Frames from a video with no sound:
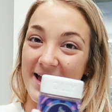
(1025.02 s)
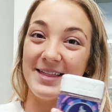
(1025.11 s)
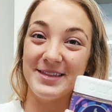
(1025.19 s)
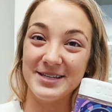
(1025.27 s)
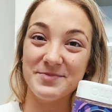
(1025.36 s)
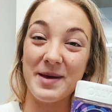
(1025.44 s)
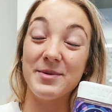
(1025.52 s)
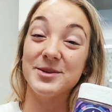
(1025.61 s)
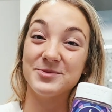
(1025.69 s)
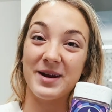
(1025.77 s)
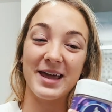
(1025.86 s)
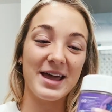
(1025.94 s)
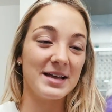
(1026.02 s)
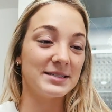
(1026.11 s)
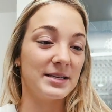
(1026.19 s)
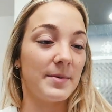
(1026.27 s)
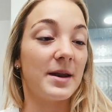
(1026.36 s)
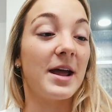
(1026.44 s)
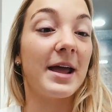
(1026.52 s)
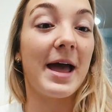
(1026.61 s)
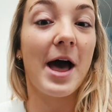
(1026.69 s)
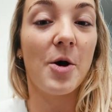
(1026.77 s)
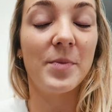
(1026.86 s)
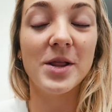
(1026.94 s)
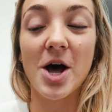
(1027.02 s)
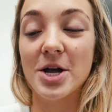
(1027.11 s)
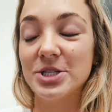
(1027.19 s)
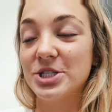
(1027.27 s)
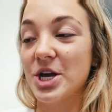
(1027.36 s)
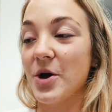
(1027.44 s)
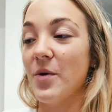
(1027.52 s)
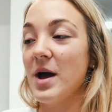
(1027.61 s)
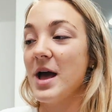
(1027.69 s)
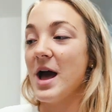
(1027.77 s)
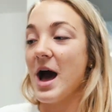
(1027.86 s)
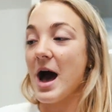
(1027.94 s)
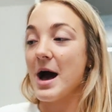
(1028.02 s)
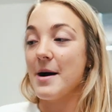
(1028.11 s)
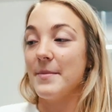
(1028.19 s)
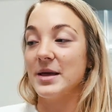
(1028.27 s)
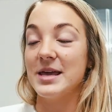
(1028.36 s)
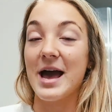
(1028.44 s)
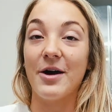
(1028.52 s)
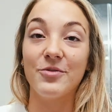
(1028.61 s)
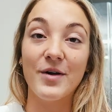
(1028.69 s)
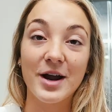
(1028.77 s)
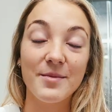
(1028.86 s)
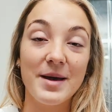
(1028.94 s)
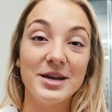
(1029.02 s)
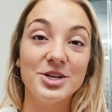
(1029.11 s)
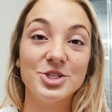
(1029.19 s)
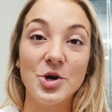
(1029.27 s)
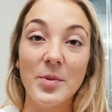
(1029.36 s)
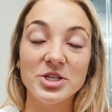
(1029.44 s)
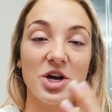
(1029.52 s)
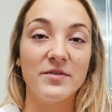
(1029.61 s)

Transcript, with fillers: And these babies, when I can't sleep at night, help a lot. So yeah, I recommend so much.